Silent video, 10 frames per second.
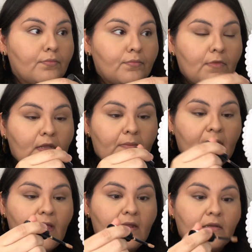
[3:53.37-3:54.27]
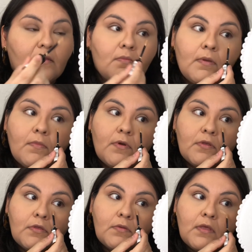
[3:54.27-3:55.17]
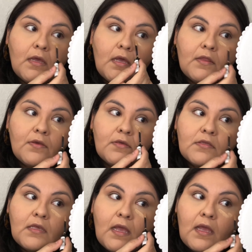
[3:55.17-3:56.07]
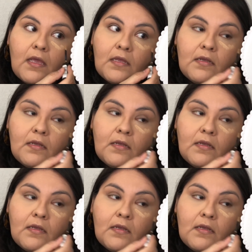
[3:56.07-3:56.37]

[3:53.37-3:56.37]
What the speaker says: And I'm gonna add a little bit more to the other side.